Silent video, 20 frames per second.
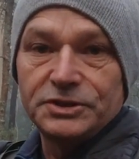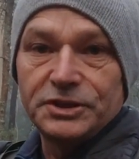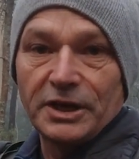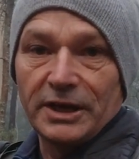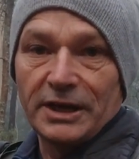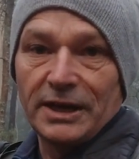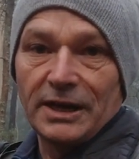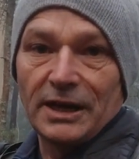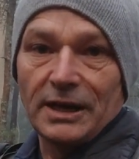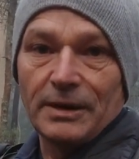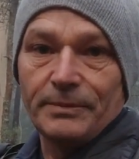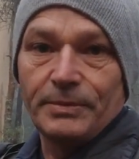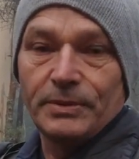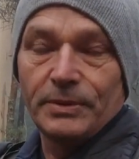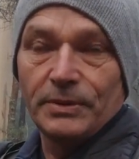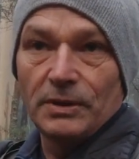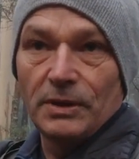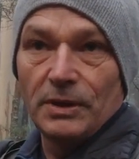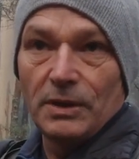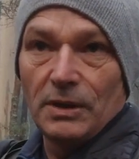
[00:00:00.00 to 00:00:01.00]
checking up
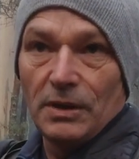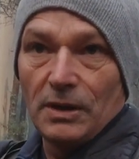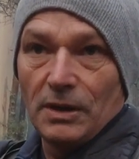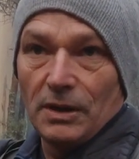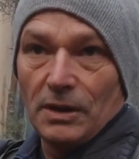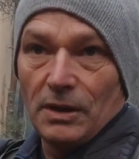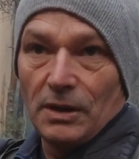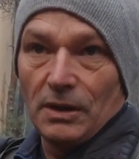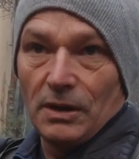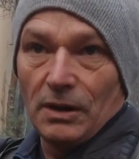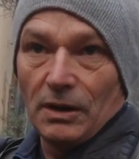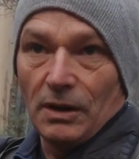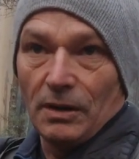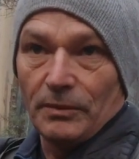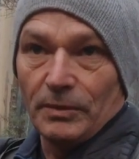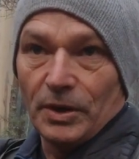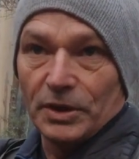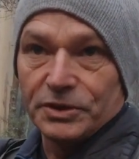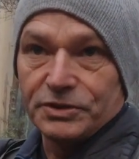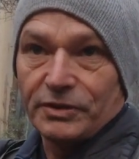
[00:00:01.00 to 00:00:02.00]

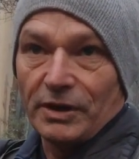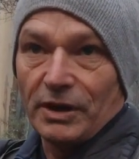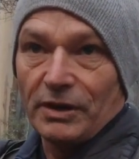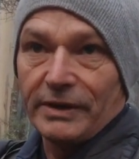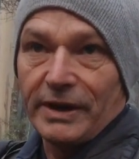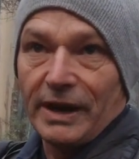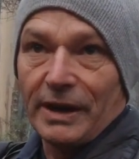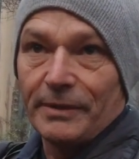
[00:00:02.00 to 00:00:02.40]
on my trail